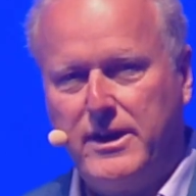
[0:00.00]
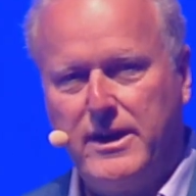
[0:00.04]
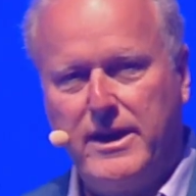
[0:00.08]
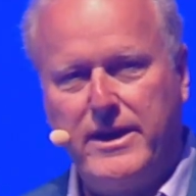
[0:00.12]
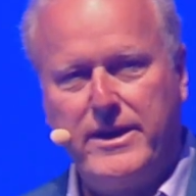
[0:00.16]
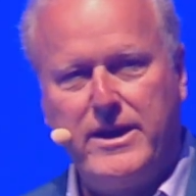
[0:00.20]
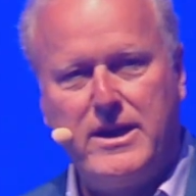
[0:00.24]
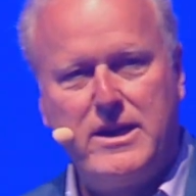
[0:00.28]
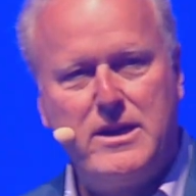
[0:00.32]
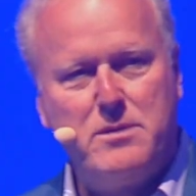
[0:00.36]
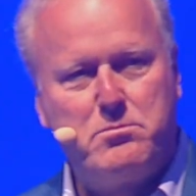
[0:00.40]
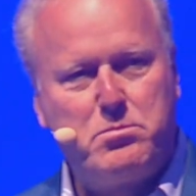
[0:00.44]

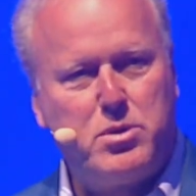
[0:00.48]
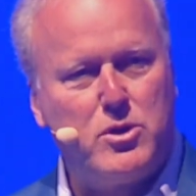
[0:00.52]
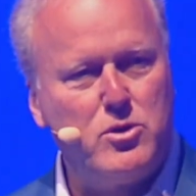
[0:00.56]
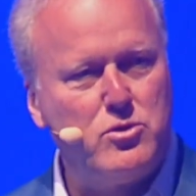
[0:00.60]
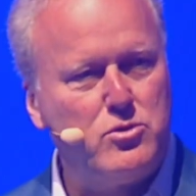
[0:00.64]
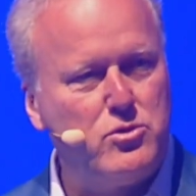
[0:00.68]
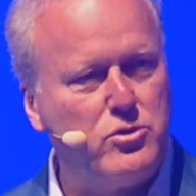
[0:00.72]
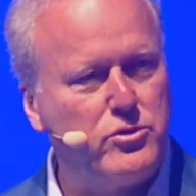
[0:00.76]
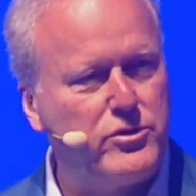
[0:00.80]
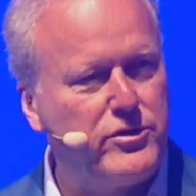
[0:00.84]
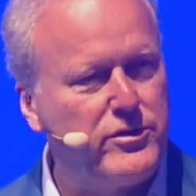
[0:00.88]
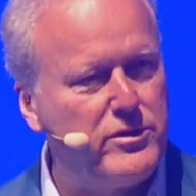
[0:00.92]
And I
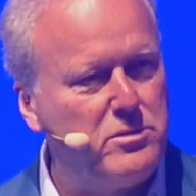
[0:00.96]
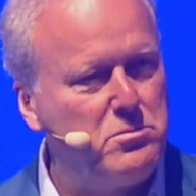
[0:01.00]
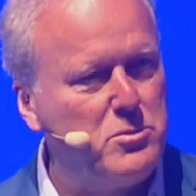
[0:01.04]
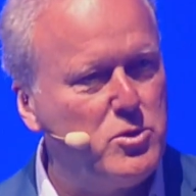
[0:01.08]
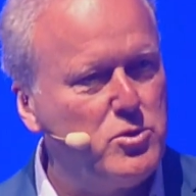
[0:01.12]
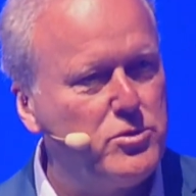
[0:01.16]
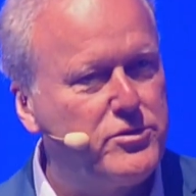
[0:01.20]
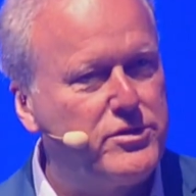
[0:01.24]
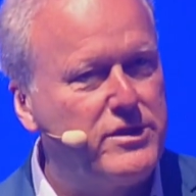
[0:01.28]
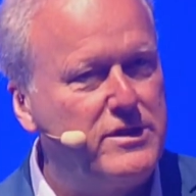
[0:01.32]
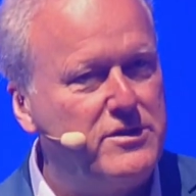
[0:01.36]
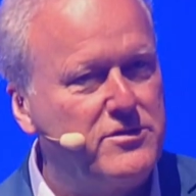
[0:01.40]
applaud the
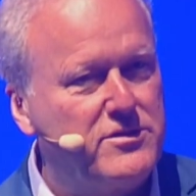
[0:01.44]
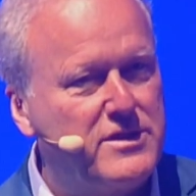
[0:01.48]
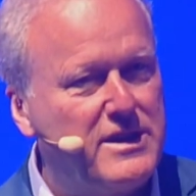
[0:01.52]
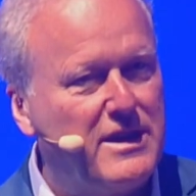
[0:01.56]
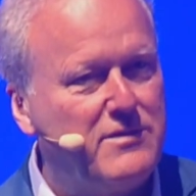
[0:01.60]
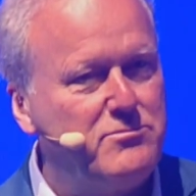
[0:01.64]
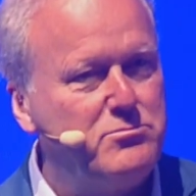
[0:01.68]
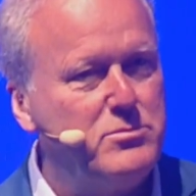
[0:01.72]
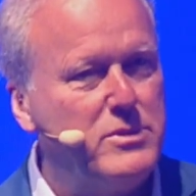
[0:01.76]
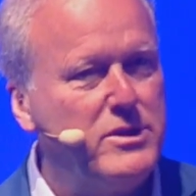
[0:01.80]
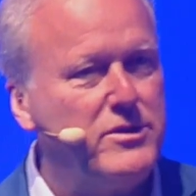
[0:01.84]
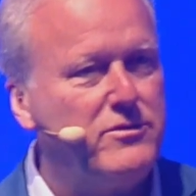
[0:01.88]
Maltese
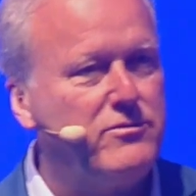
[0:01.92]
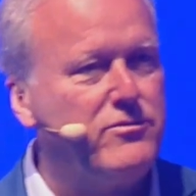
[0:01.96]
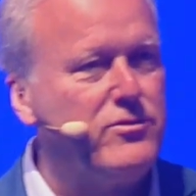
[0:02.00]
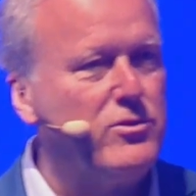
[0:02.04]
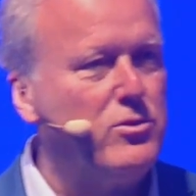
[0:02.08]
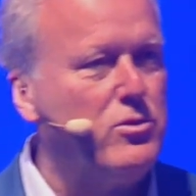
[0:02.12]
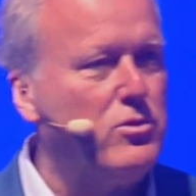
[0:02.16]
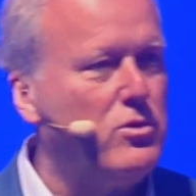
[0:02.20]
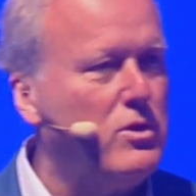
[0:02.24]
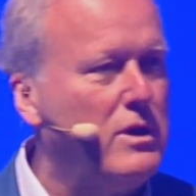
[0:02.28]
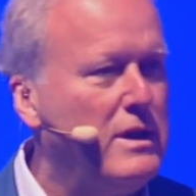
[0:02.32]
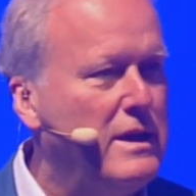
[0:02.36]
government
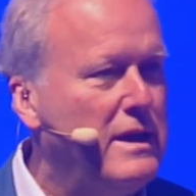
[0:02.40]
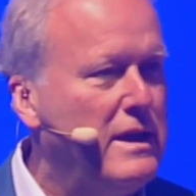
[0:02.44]
for